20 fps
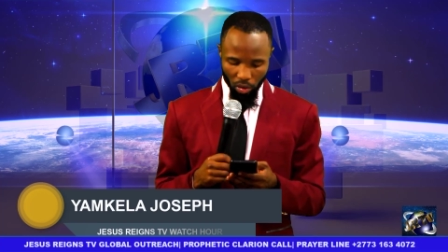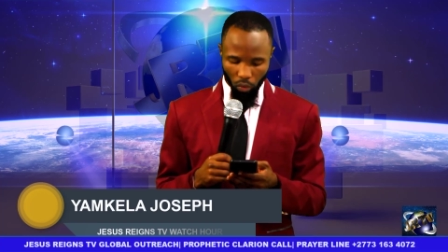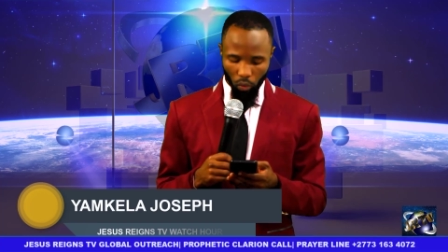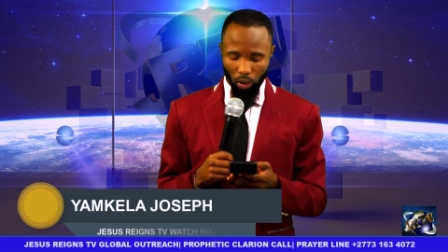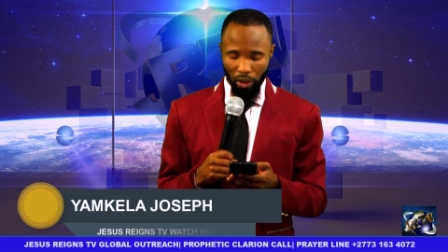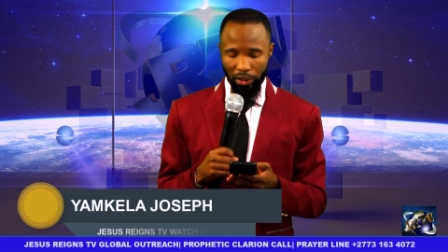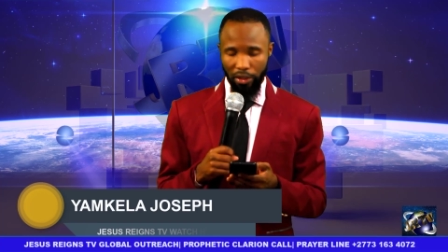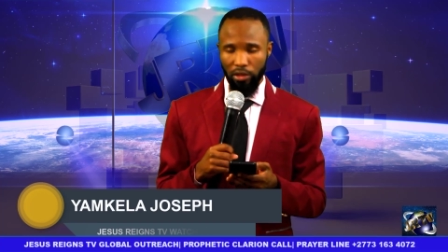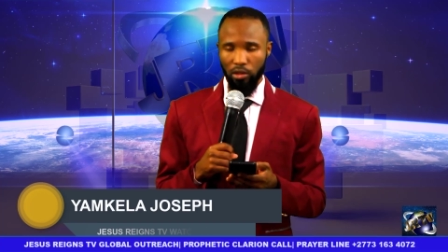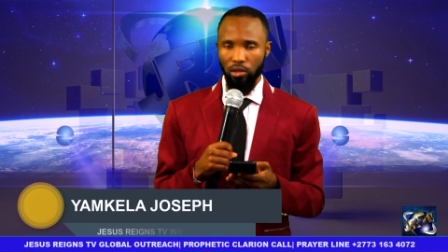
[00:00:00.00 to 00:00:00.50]

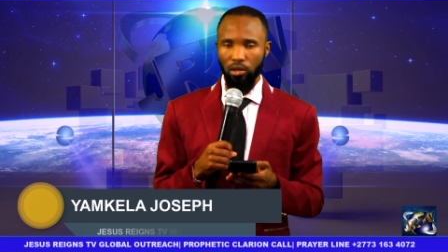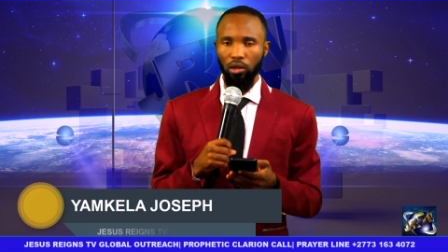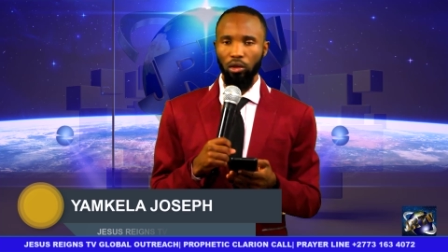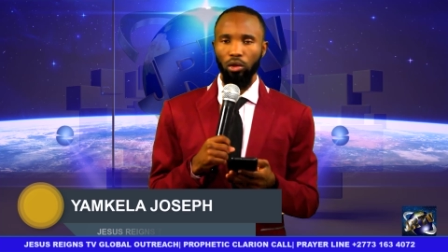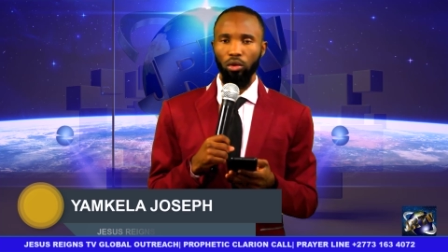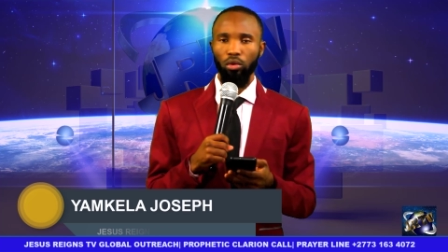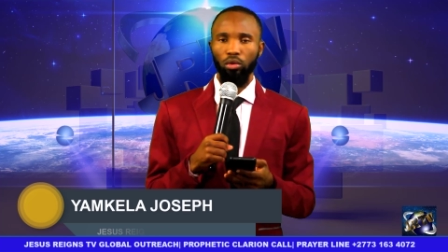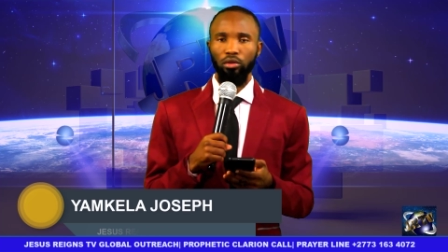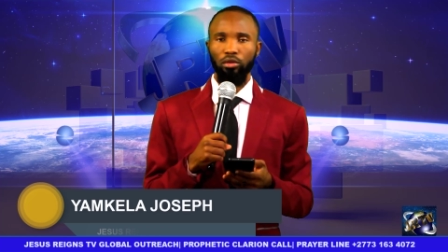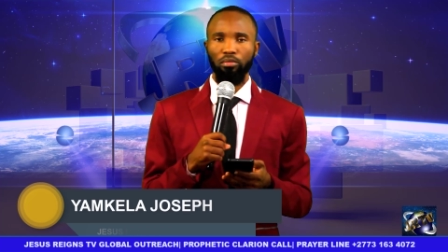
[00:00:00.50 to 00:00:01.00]
what is the
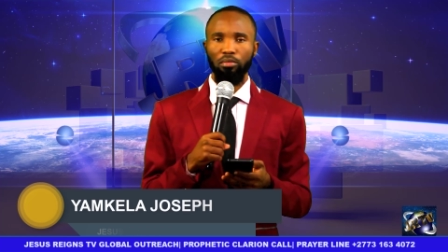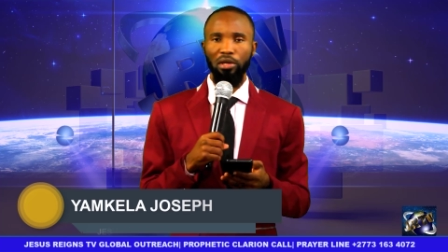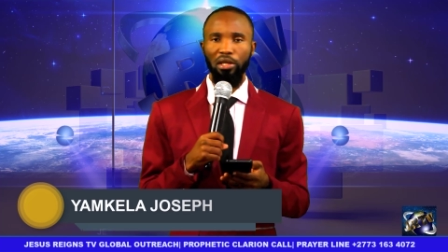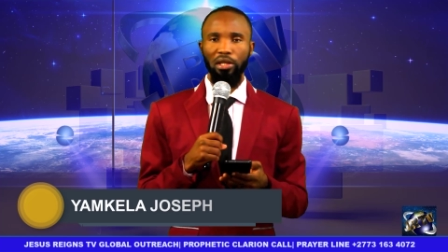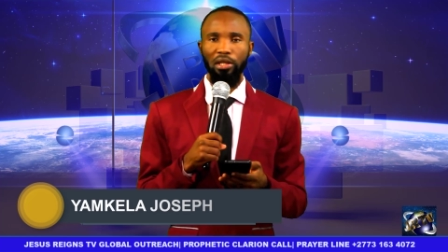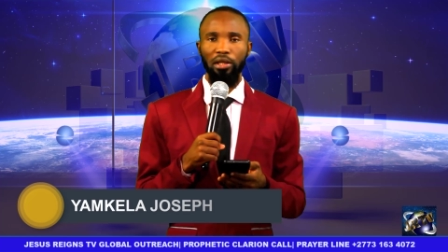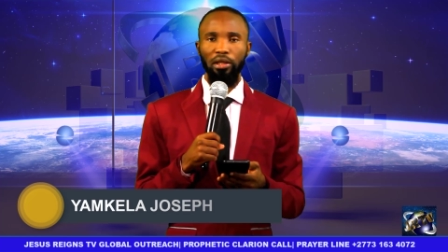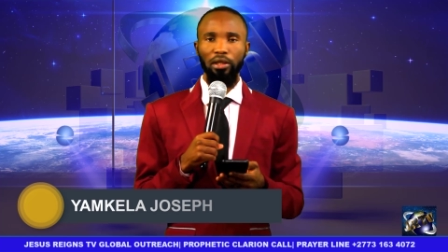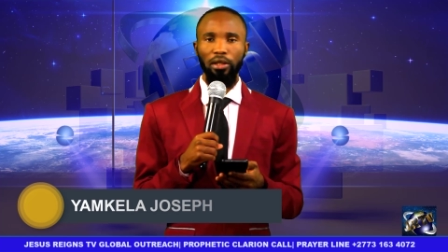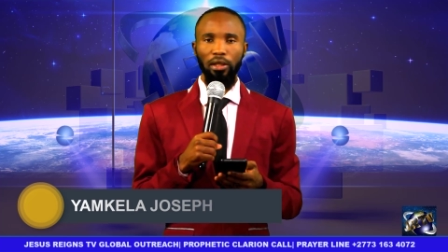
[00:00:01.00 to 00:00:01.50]
Lord
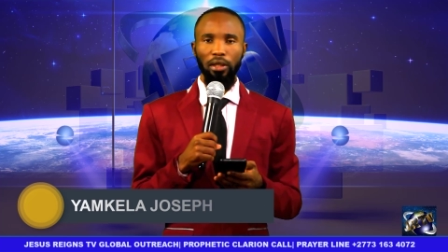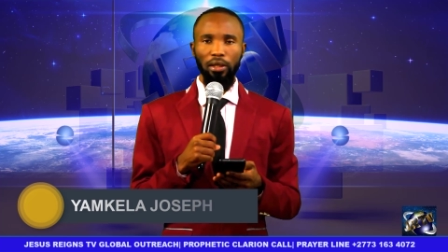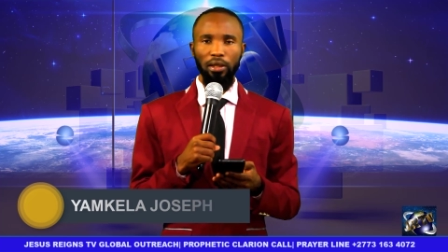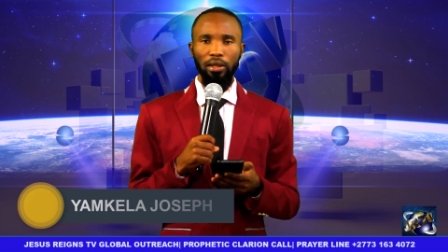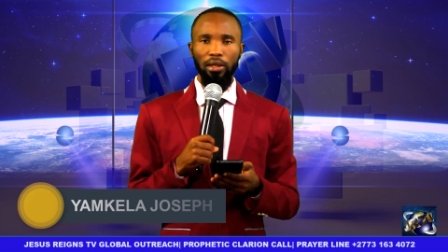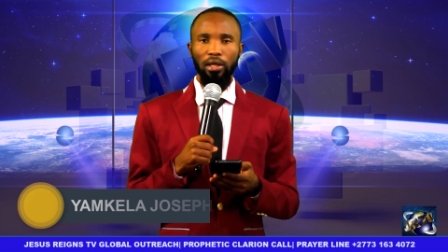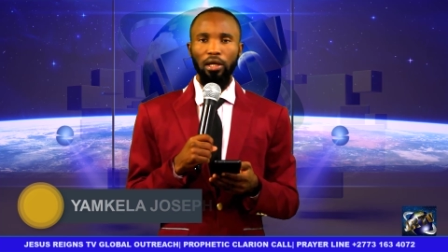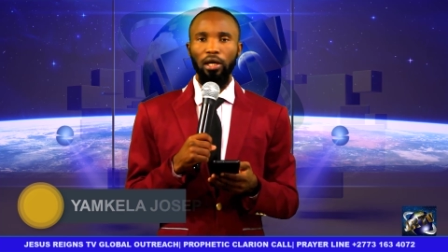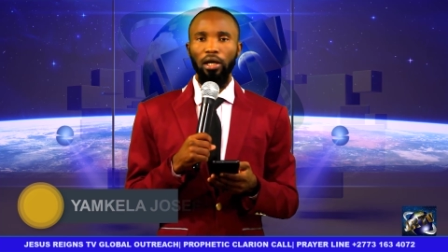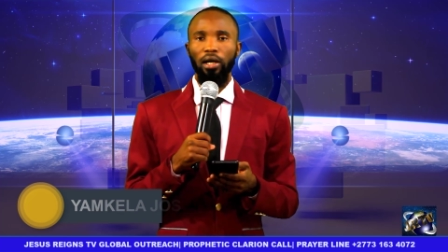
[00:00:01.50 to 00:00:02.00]
meaning
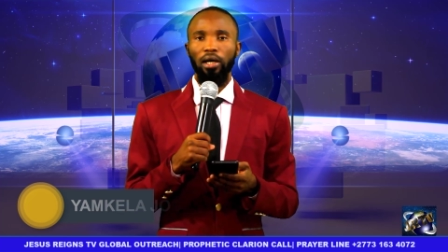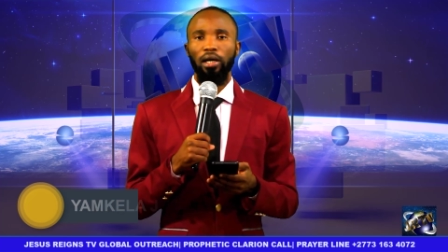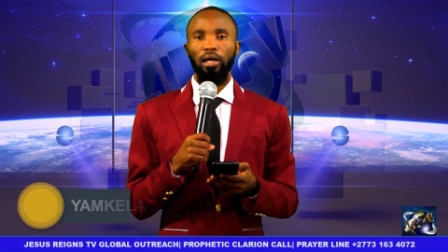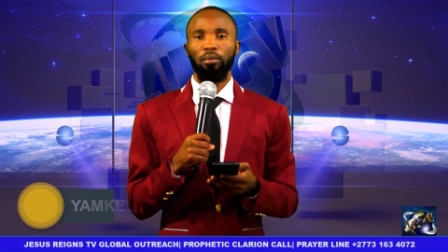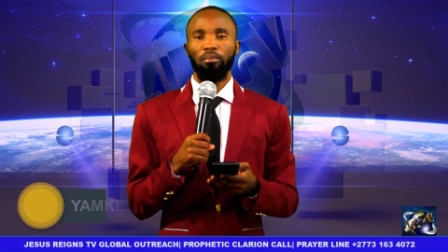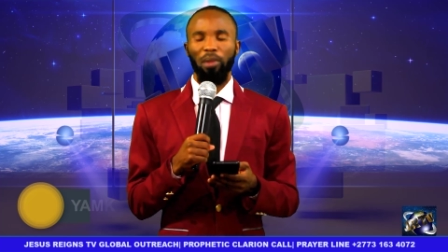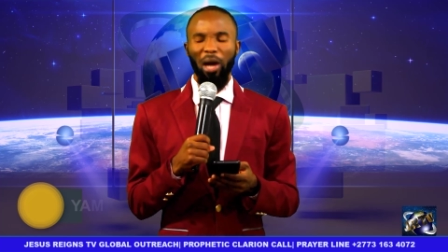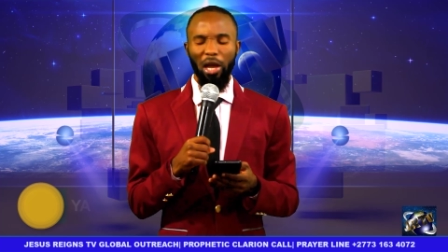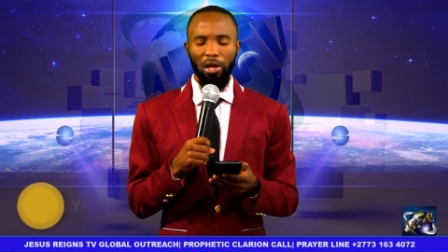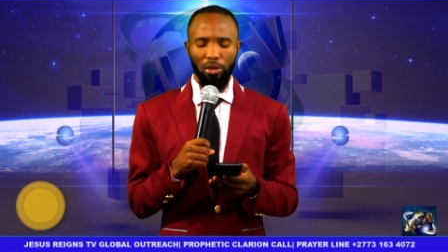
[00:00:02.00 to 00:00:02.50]

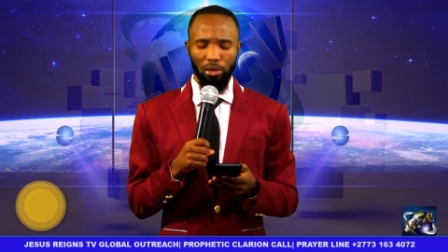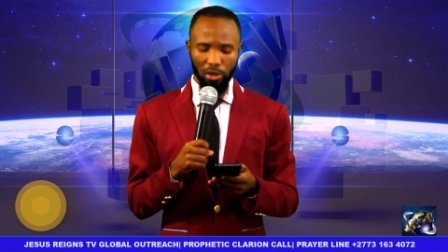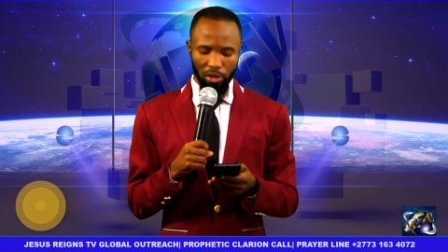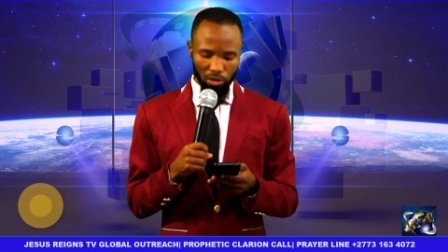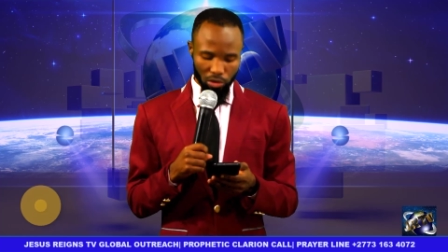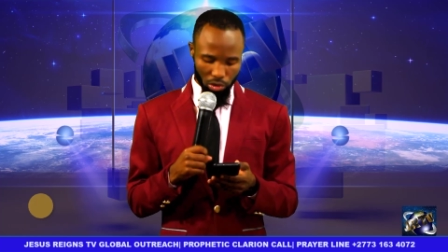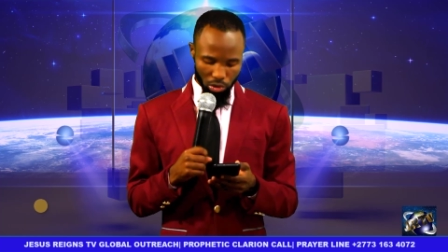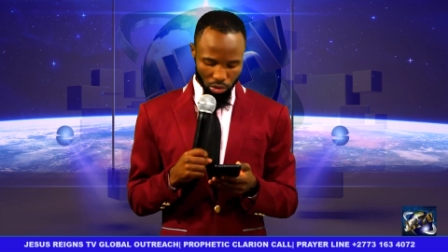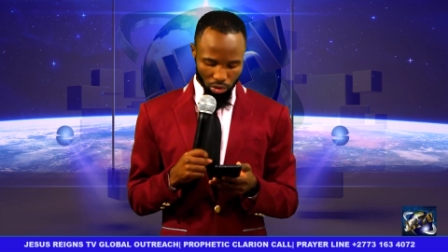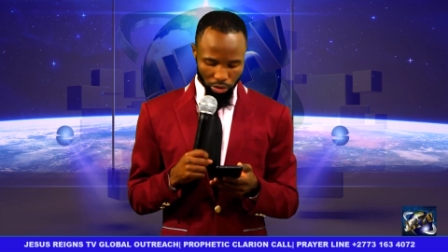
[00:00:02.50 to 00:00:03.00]
by
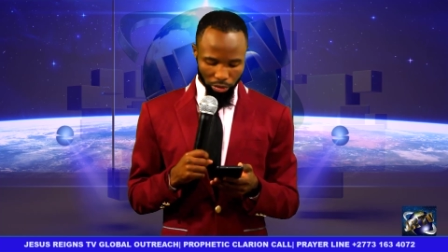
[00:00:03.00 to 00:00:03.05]
this.